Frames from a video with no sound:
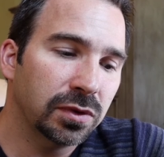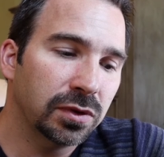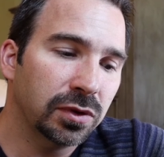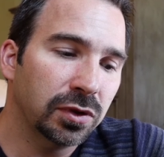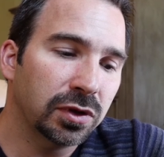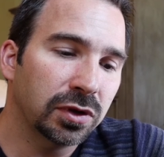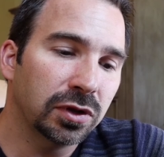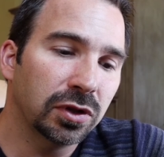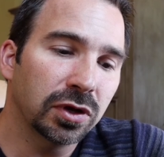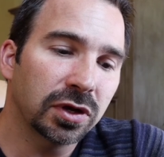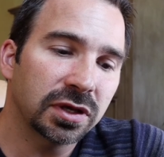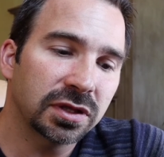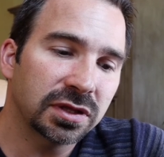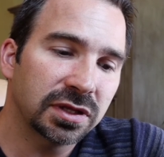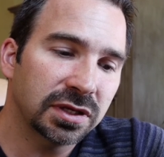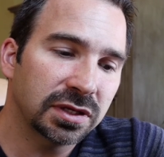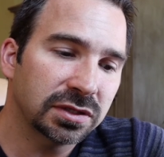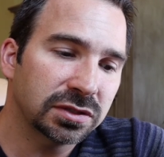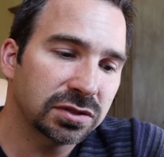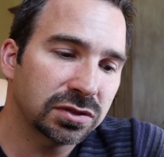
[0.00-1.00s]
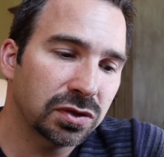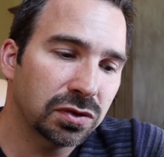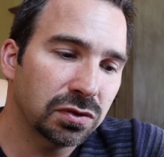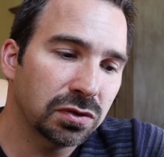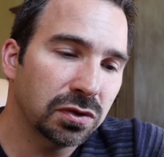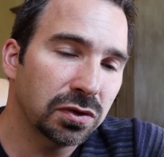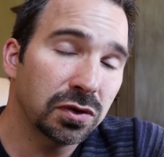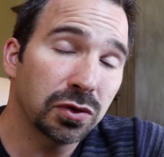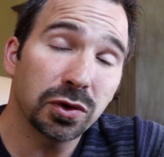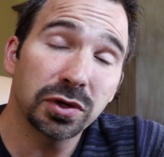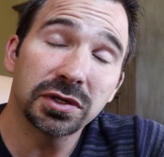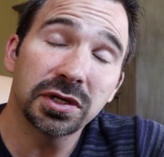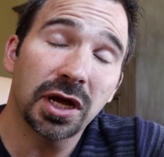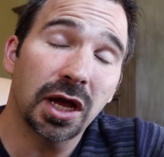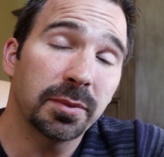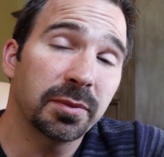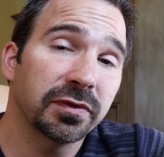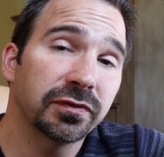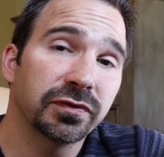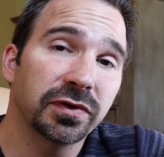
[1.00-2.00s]
you could look at this through your
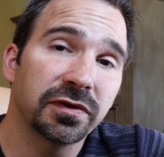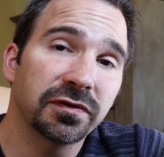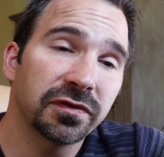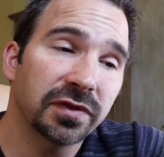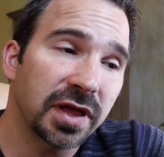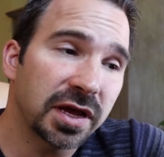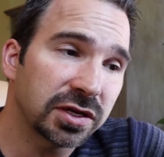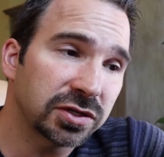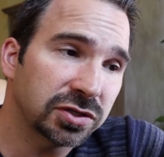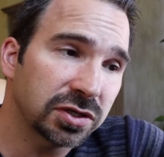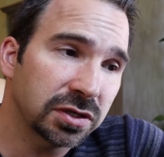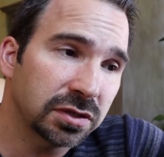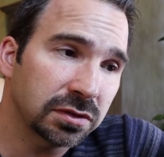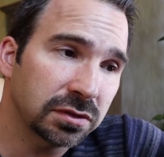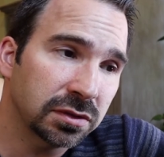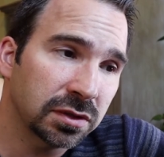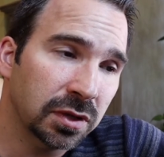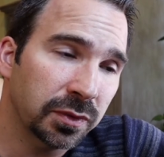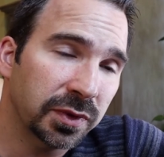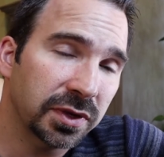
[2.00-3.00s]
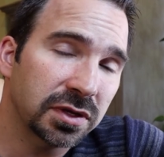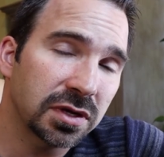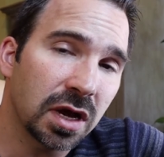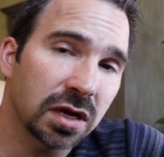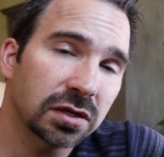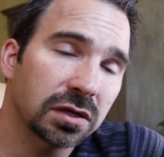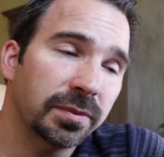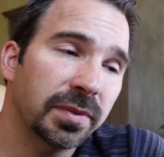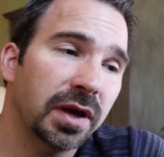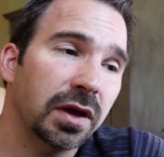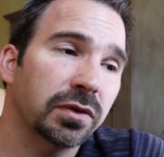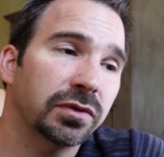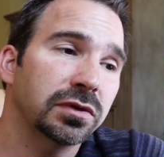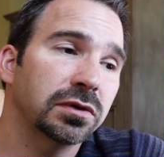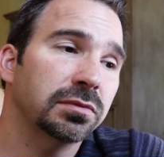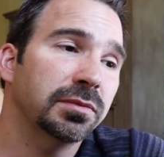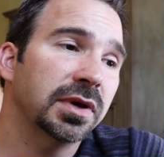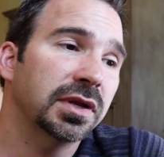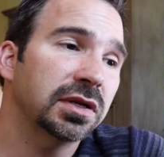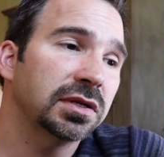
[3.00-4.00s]
time of reflection that we talked about,
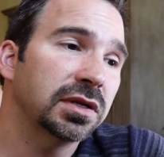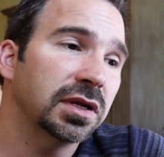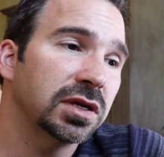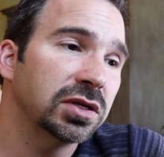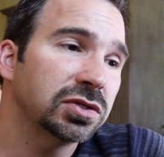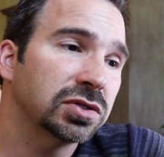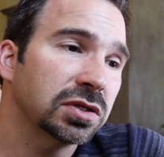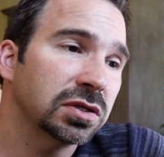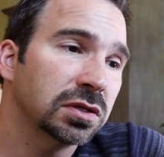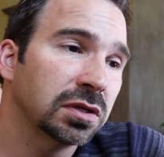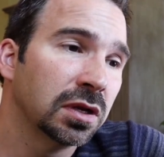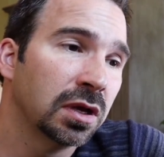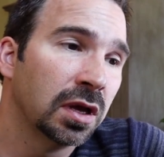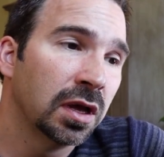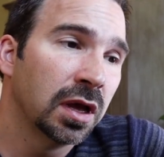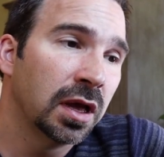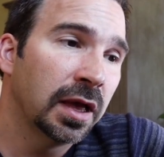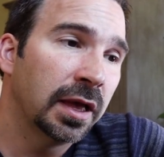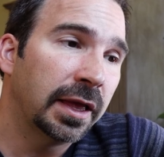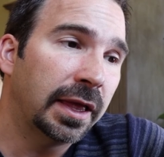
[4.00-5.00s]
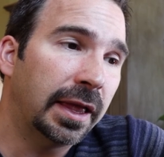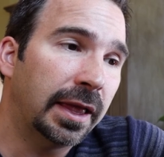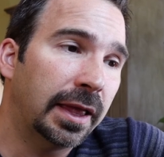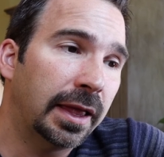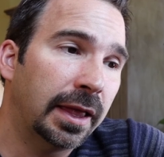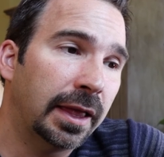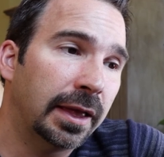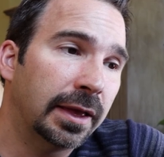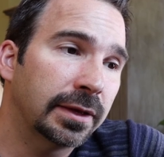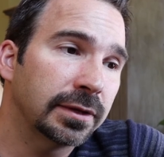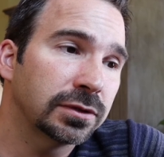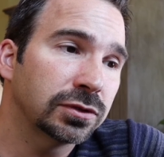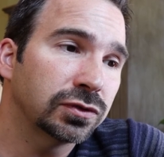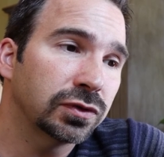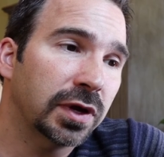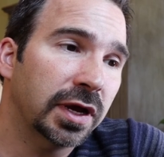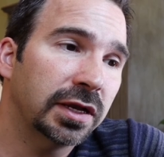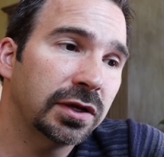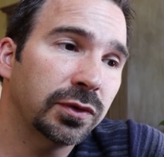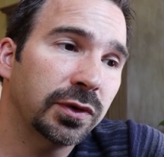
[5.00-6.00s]
your meditation, and
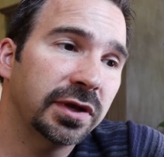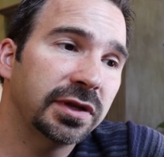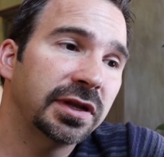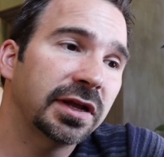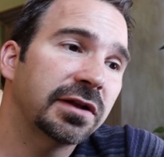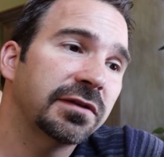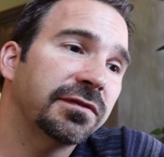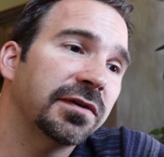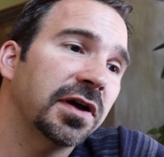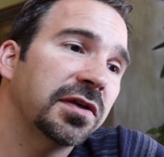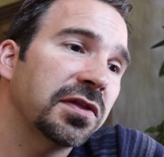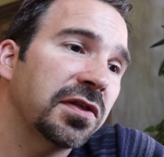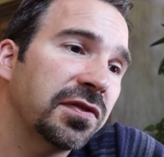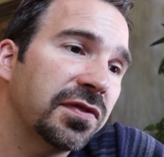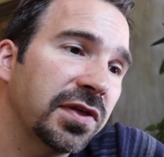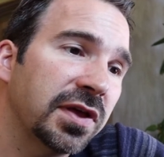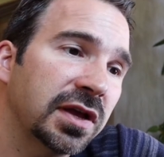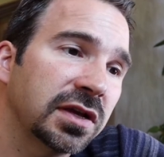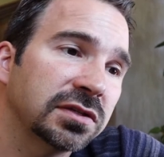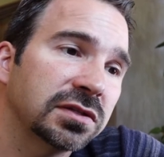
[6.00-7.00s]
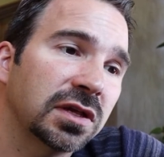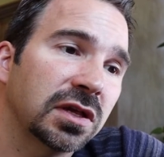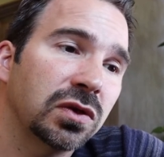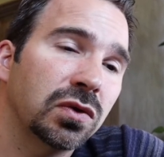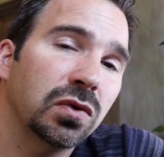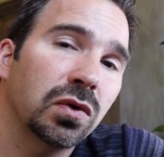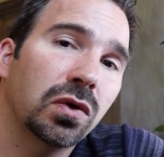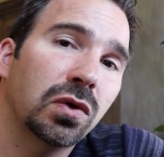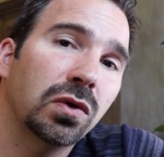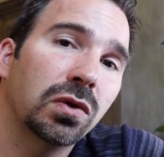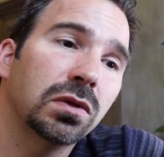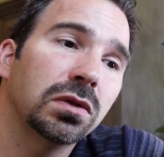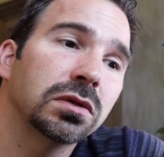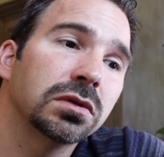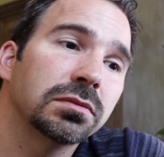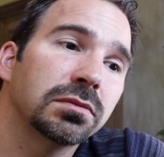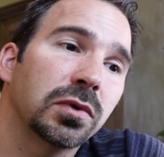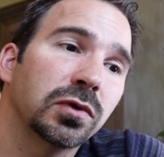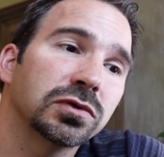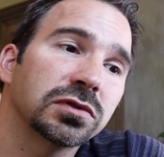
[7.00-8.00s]
try to identify the things that you
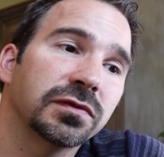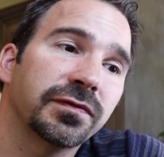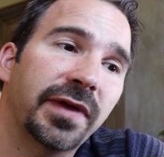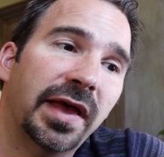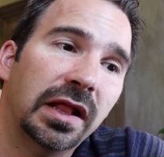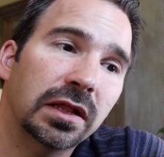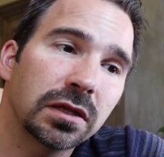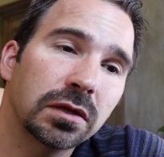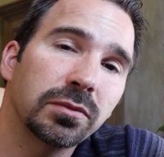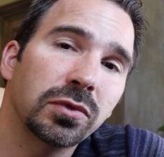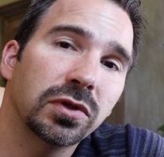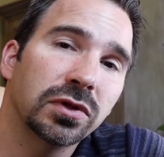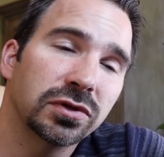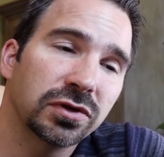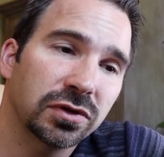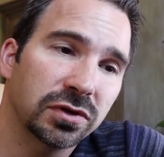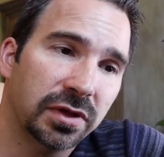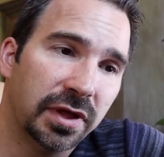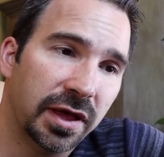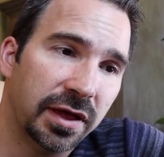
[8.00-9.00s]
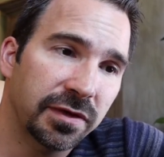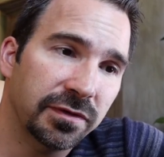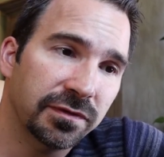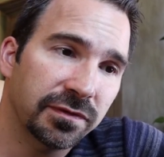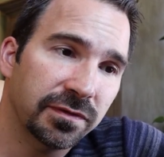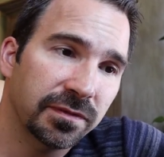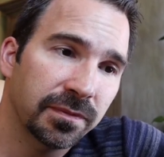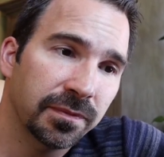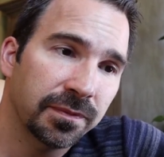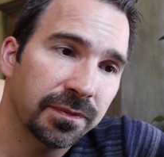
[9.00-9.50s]
hold most valuable in your life